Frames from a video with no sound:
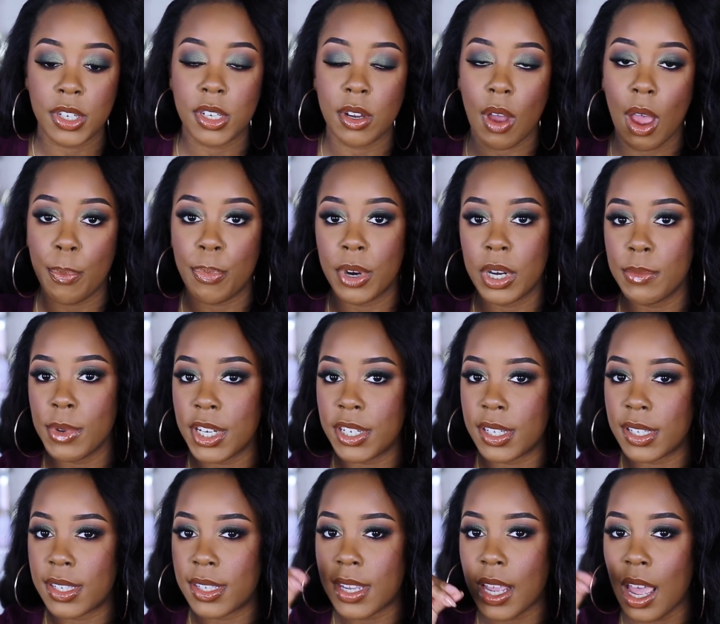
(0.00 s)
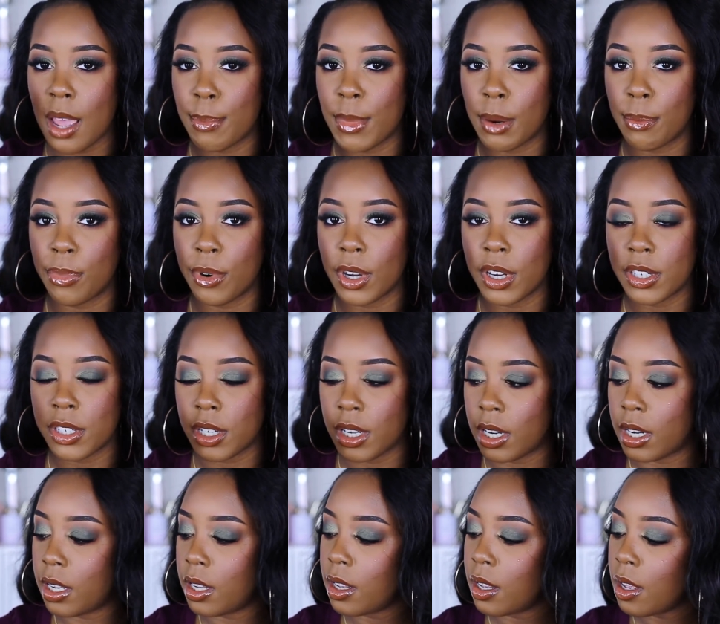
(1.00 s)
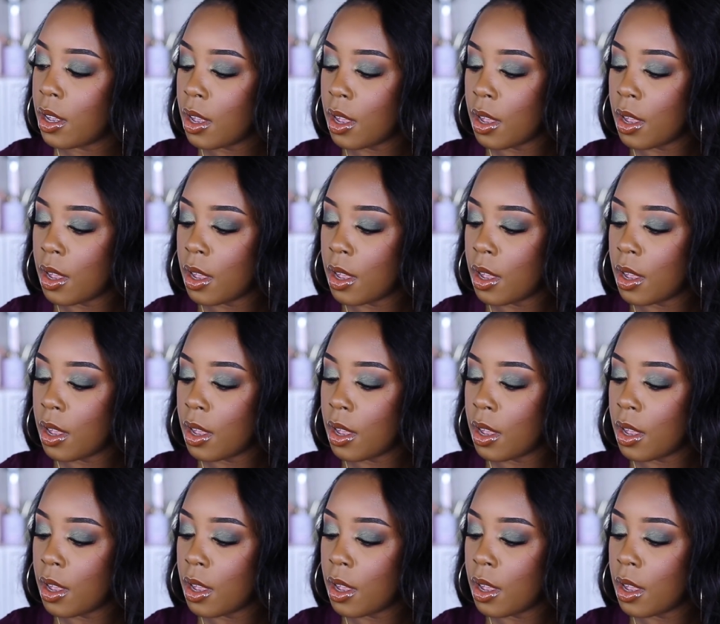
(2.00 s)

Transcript: So I pretty much just tap my brush in it.